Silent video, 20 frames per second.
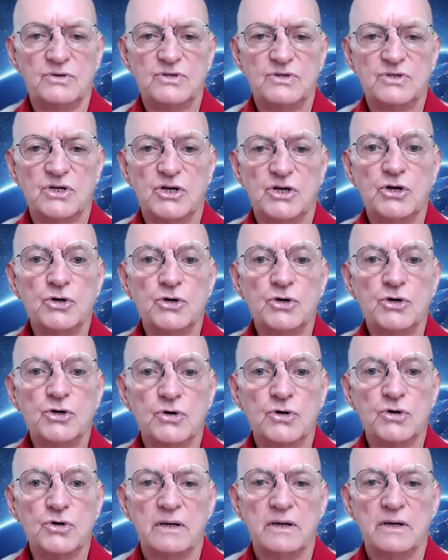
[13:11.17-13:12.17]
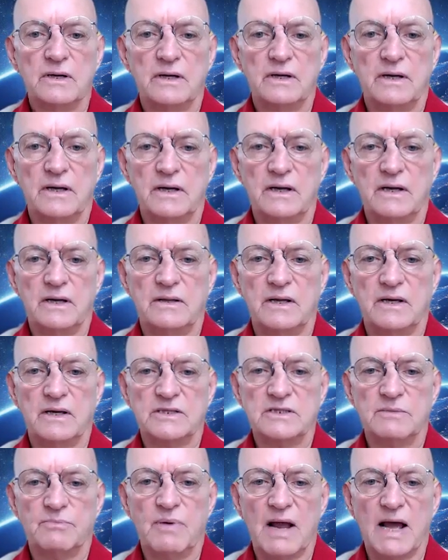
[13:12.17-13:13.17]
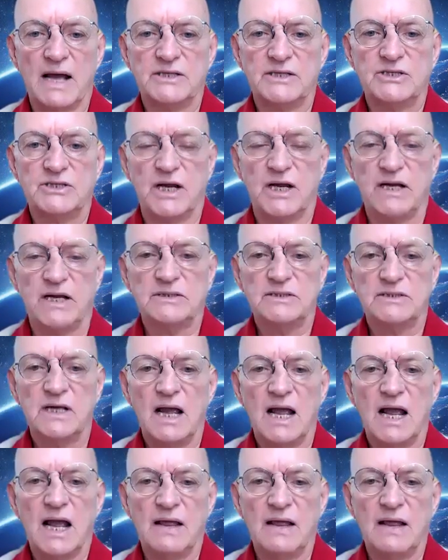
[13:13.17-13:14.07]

secure their supply chains.